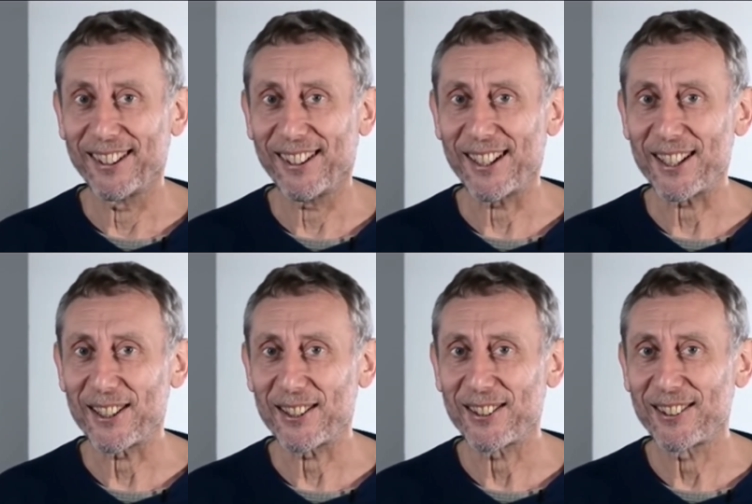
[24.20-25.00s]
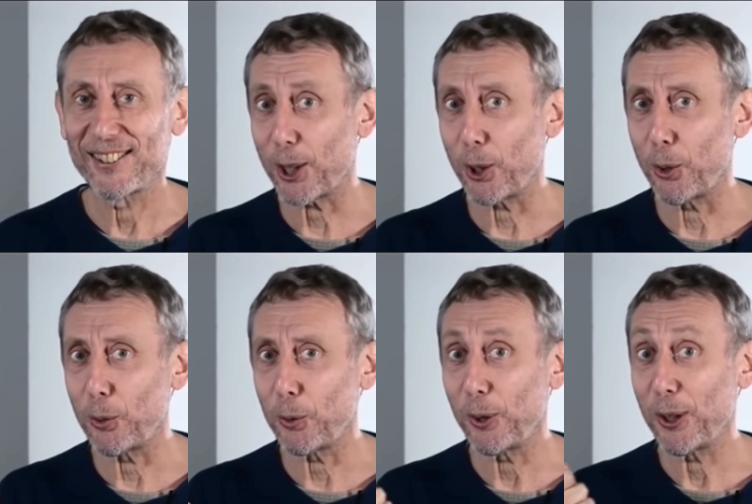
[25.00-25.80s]
Nice. Till it's
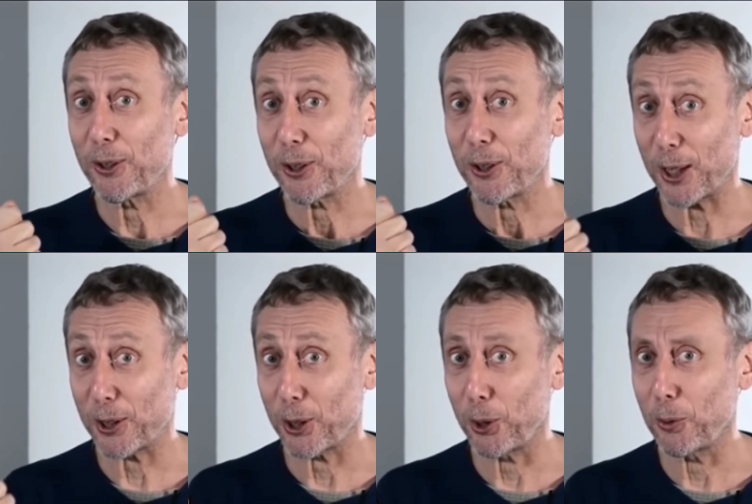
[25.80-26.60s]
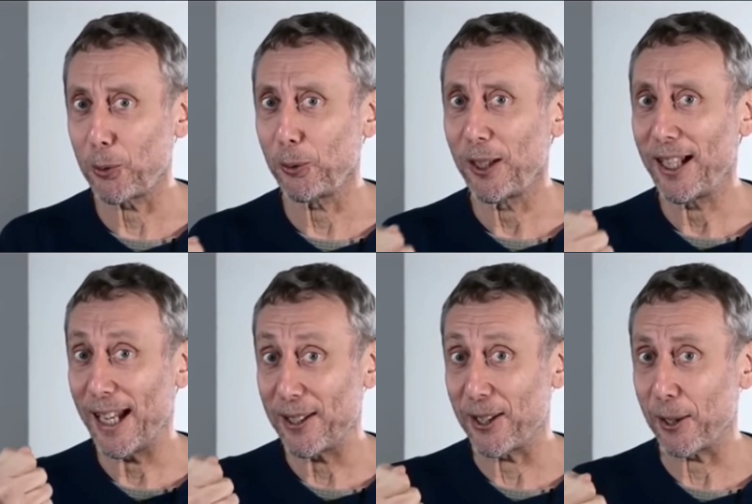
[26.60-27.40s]
cool, just cool,
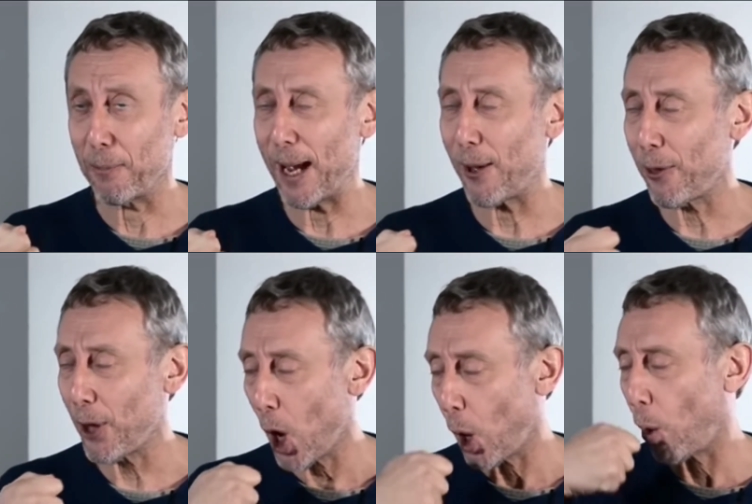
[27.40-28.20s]
into the mouth.